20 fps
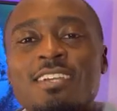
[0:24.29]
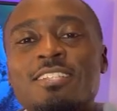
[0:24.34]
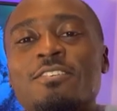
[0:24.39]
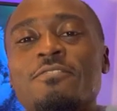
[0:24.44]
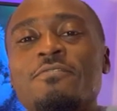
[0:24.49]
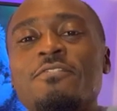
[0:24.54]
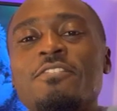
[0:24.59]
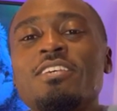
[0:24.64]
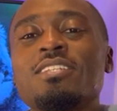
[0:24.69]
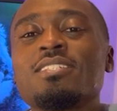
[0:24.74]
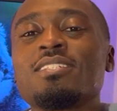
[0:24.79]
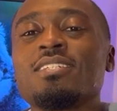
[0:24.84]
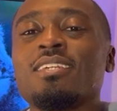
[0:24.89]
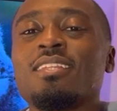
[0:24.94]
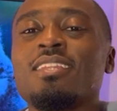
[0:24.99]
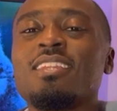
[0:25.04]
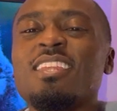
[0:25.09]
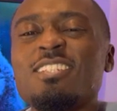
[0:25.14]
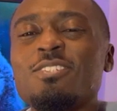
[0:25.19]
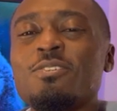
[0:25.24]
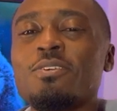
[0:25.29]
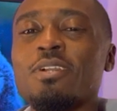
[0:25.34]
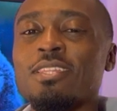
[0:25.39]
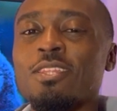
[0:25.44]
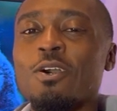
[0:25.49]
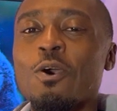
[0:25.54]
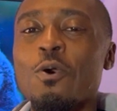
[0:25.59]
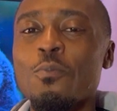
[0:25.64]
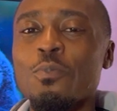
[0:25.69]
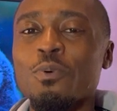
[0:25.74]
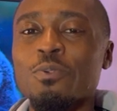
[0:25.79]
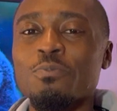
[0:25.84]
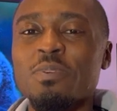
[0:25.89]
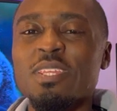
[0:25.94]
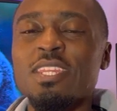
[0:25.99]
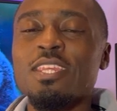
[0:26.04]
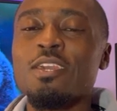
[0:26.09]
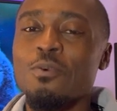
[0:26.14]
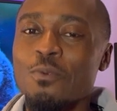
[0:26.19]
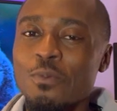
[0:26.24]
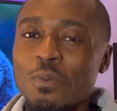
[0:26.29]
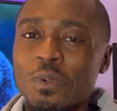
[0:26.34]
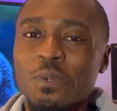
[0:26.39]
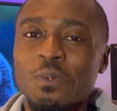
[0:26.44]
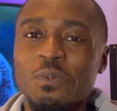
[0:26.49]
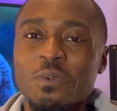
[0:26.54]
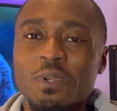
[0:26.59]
So firstly, let's look at the HomePod mini real